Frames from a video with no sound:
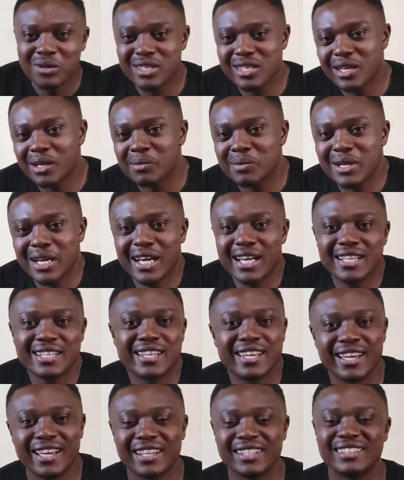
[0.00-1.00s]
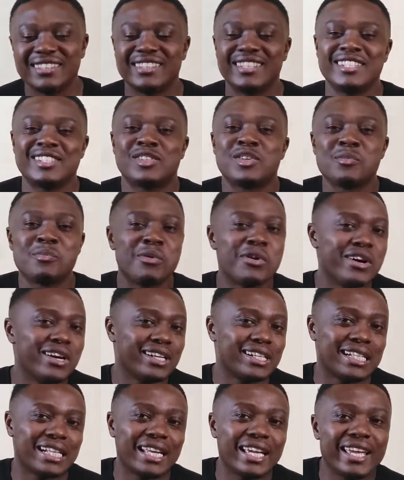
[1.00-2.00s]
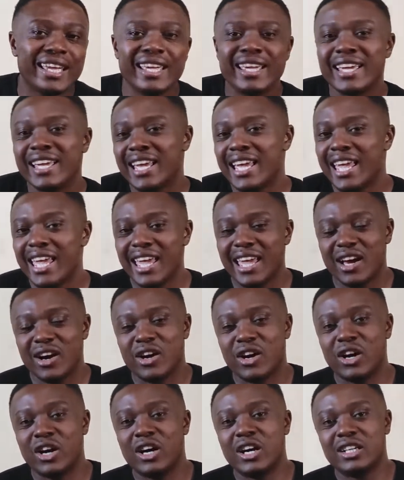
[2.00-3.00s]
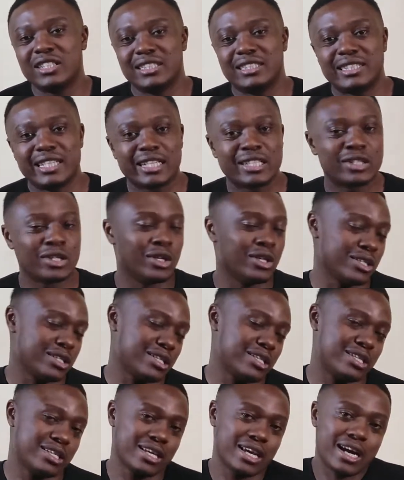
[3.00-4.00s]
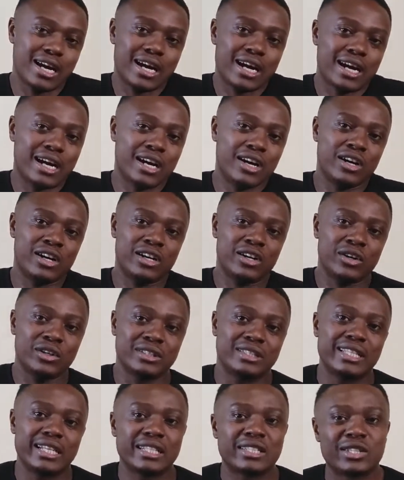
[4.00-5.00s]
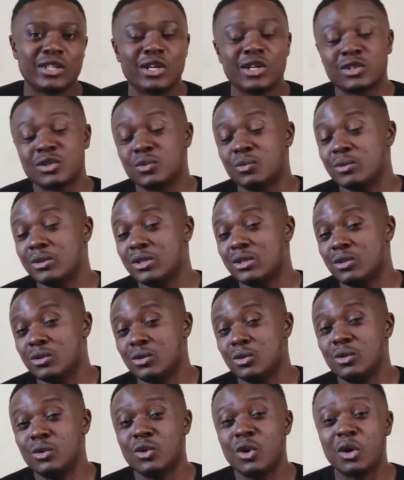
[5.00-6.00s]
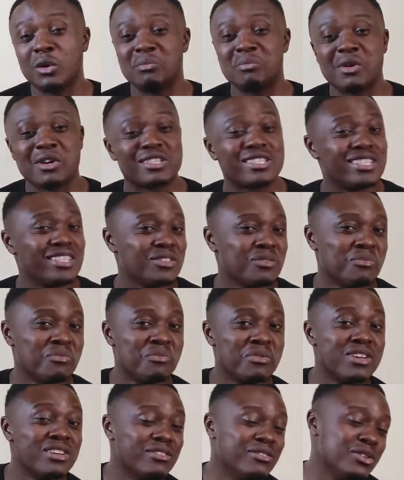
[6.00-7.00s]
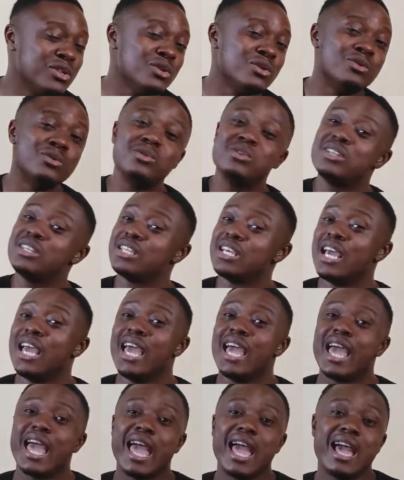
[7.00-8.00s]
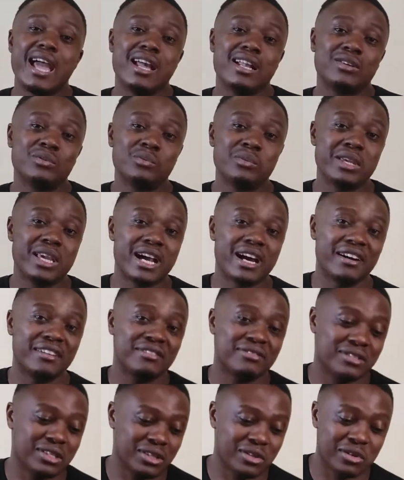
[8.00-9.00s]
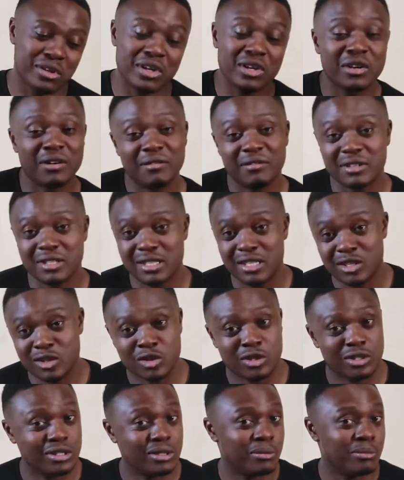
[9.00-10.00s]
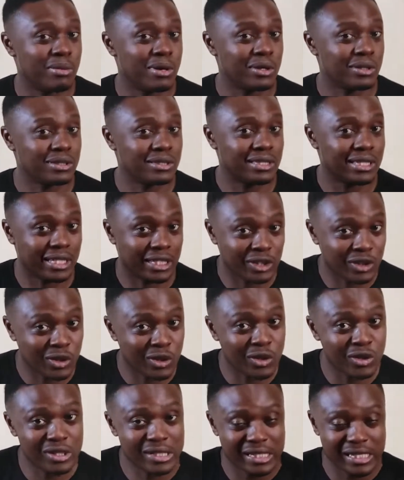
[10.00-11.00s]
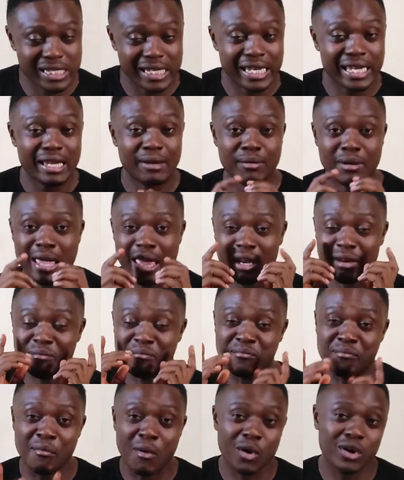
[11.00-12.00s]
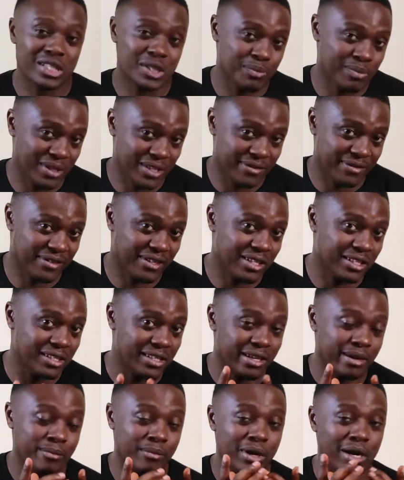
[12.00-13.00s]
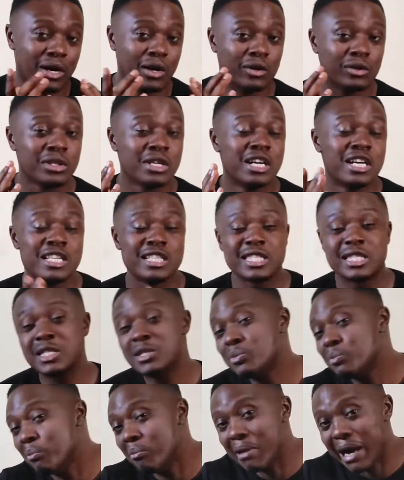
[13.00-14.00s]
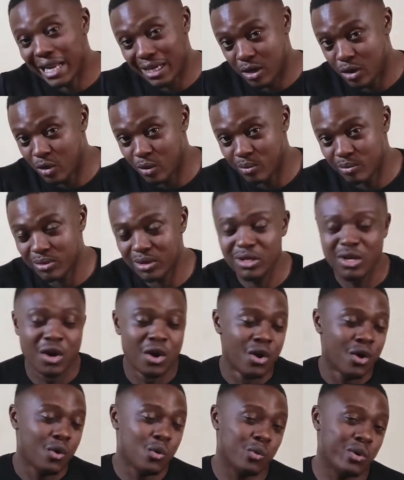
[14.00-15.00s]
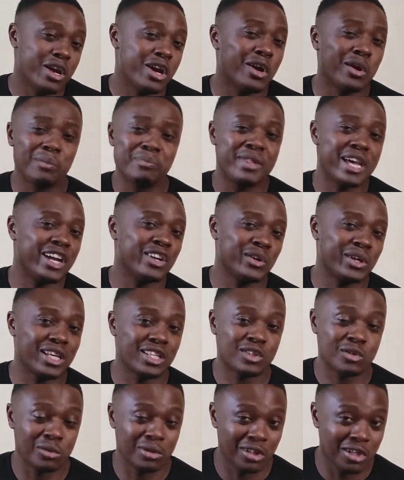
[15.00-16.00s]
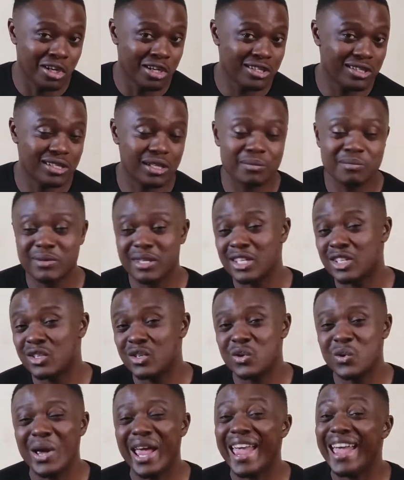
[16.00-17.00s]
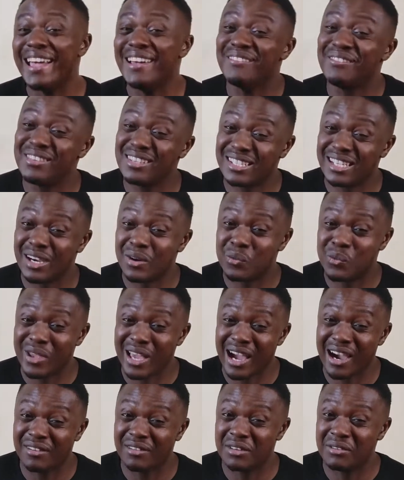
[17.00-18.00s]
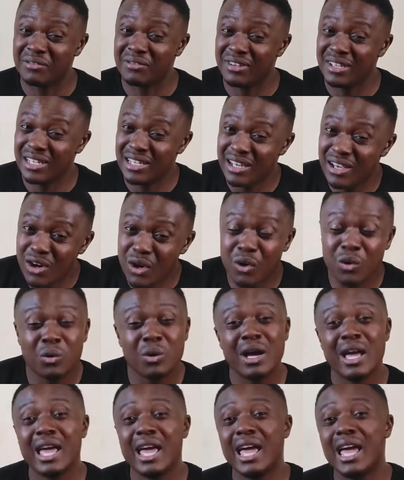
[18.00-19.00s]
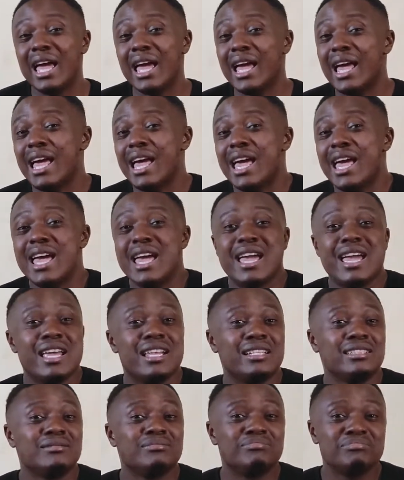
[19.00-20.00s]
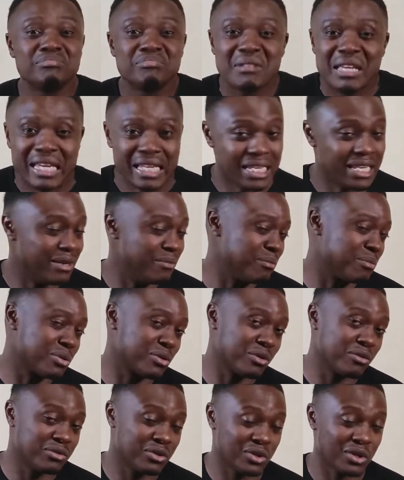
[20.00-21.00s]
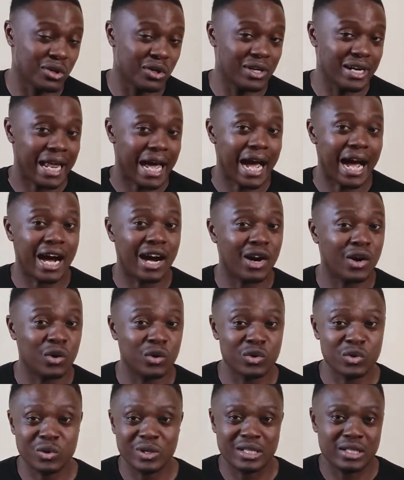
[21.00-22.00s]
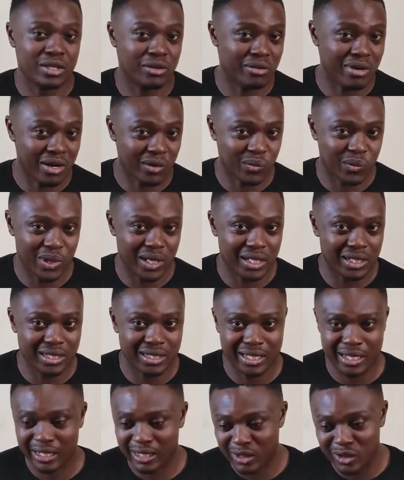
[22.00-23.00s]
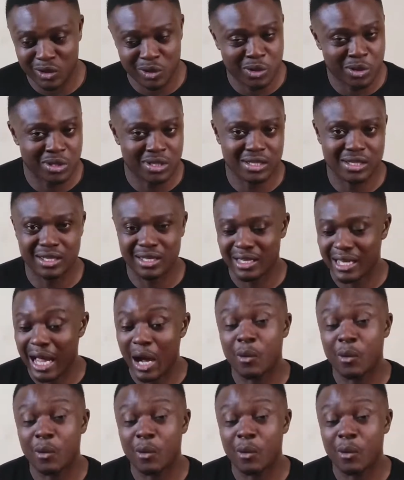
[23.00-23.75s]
What's up, guys? This is your boy K on Tech Talks. On Tech Talks, we do unboxing reviews and we have general conversation about technology and more specifically about smart homes. We hope that you get to learn something new every time we have a video and it improves on how you interact with technology.